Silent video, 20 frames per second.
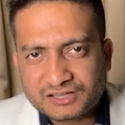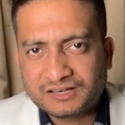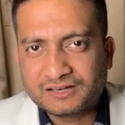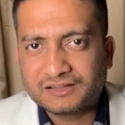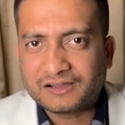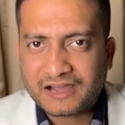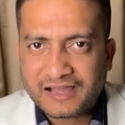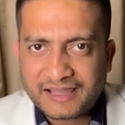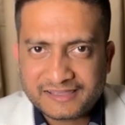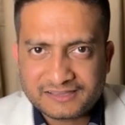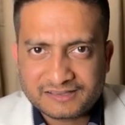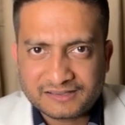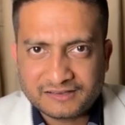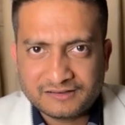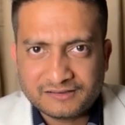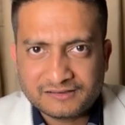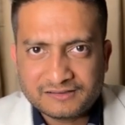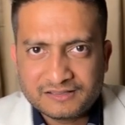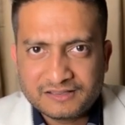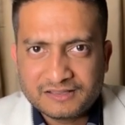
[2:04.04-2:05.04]
color, I
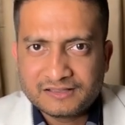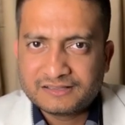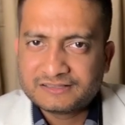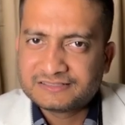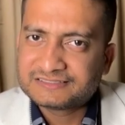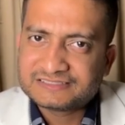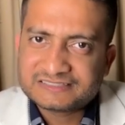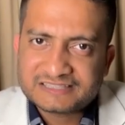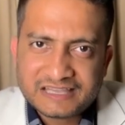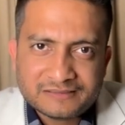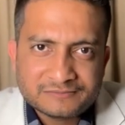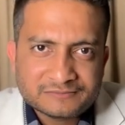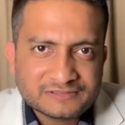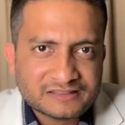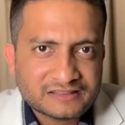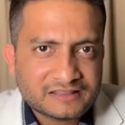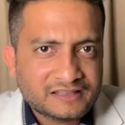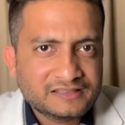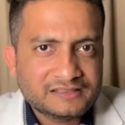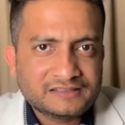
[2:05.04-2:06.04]
color, same
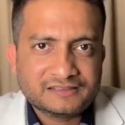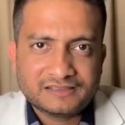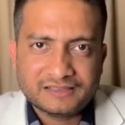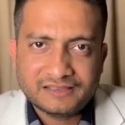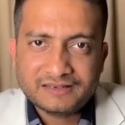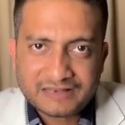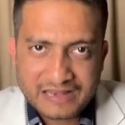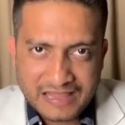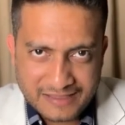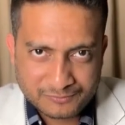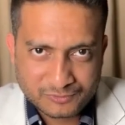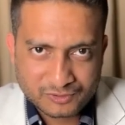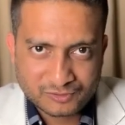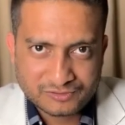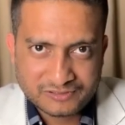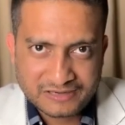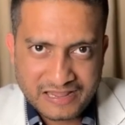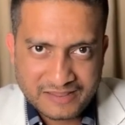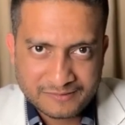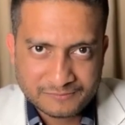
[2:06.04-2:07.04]
thing in lab
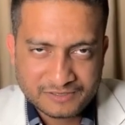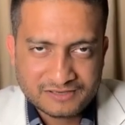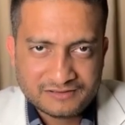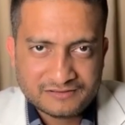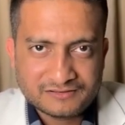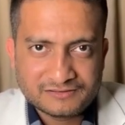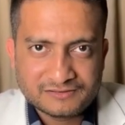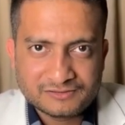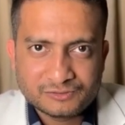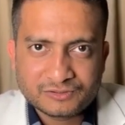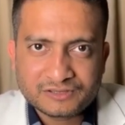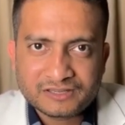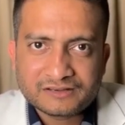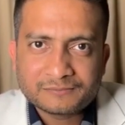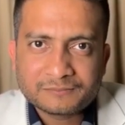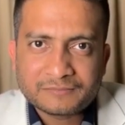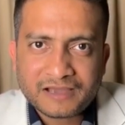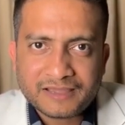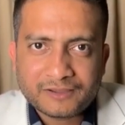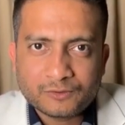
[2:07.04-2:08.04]
grown diamond, you
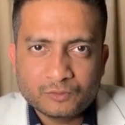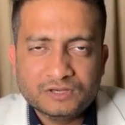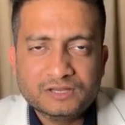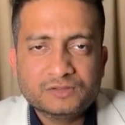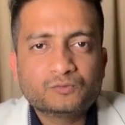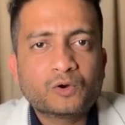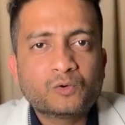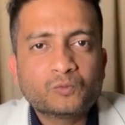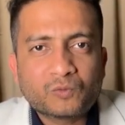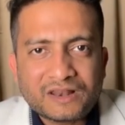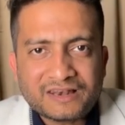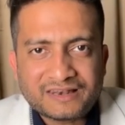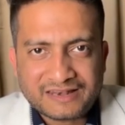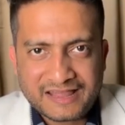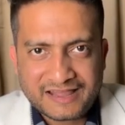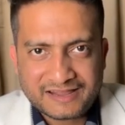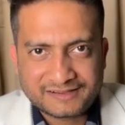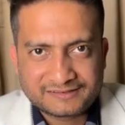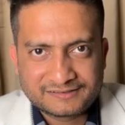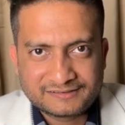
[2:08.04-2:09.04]
can buy only for 1
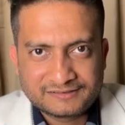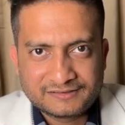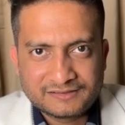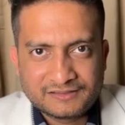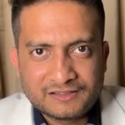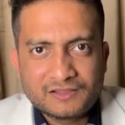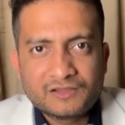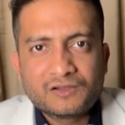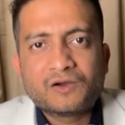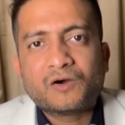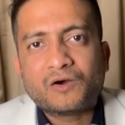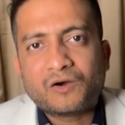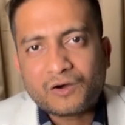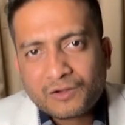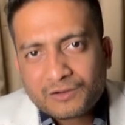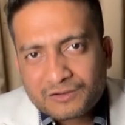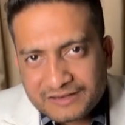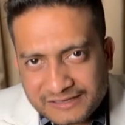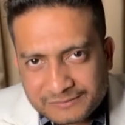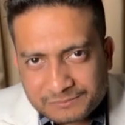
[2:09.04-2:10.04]
lakh.
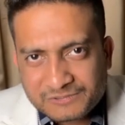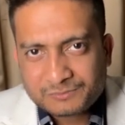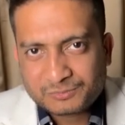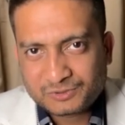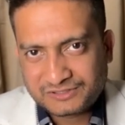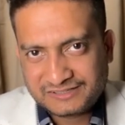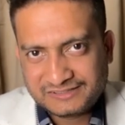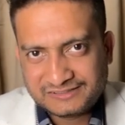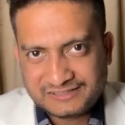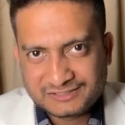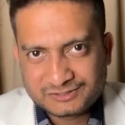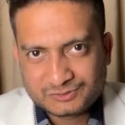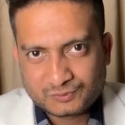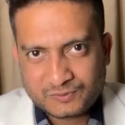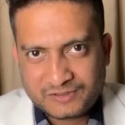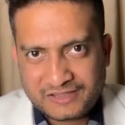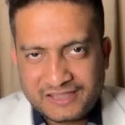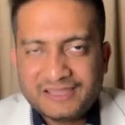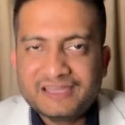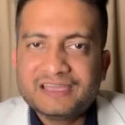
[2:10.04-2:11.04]
Or let me put it this
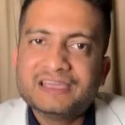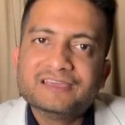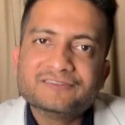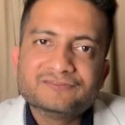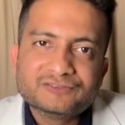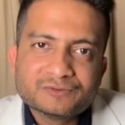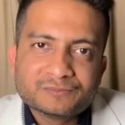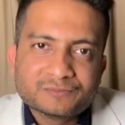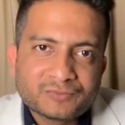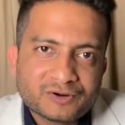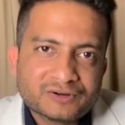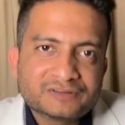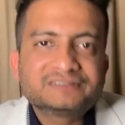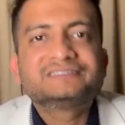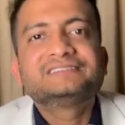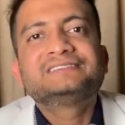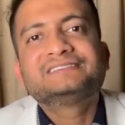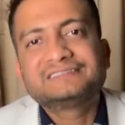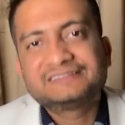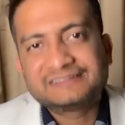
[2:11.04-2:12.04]
way, if you put
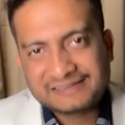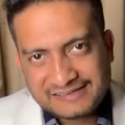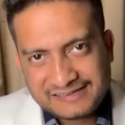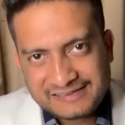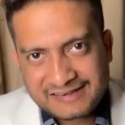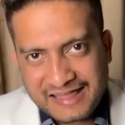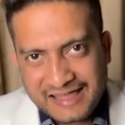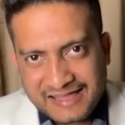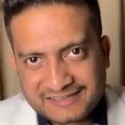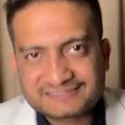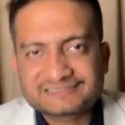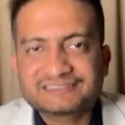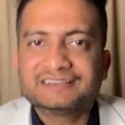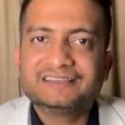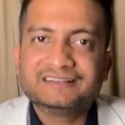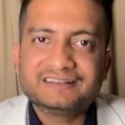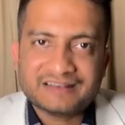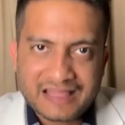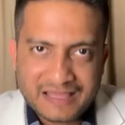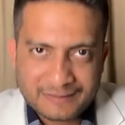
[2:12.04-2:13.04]
3 lakhs
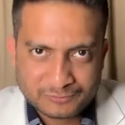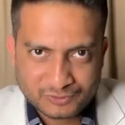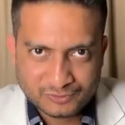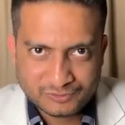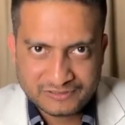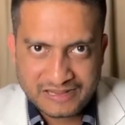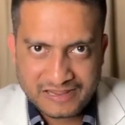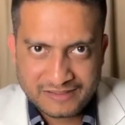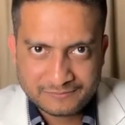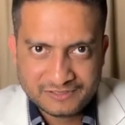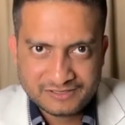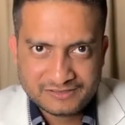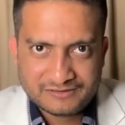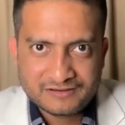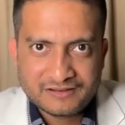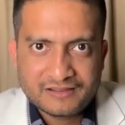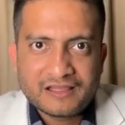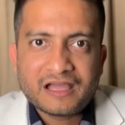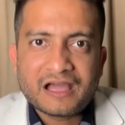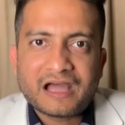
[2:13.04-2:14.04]
in lab grown
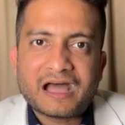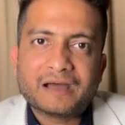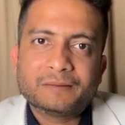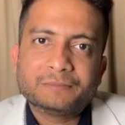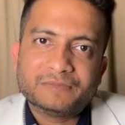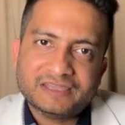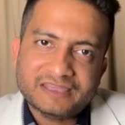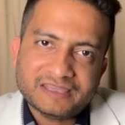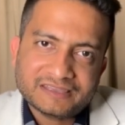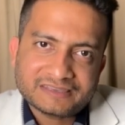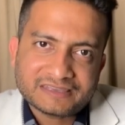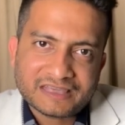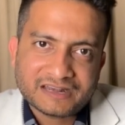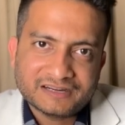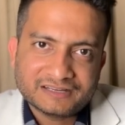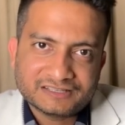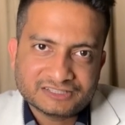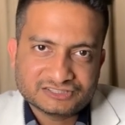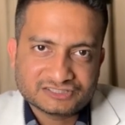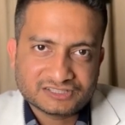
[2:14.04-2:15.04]
diamond, aap 1
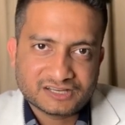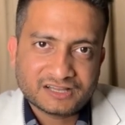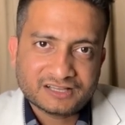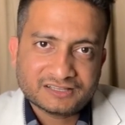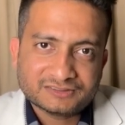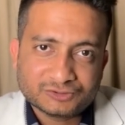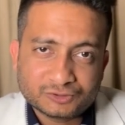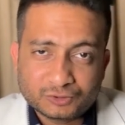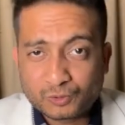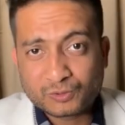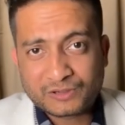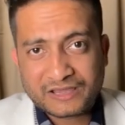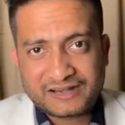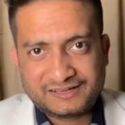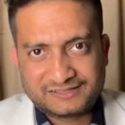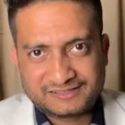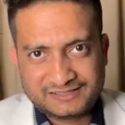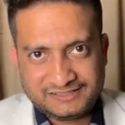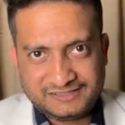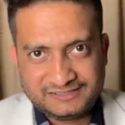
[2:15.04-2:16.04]
carat ki jagah 2
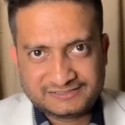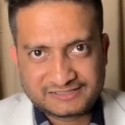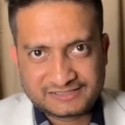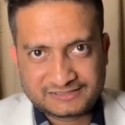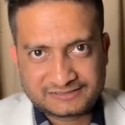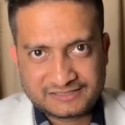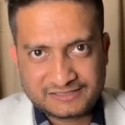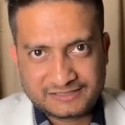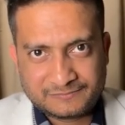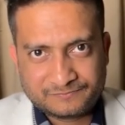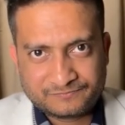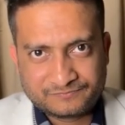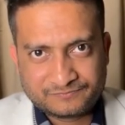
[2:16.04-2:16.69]
carat khareed sakte.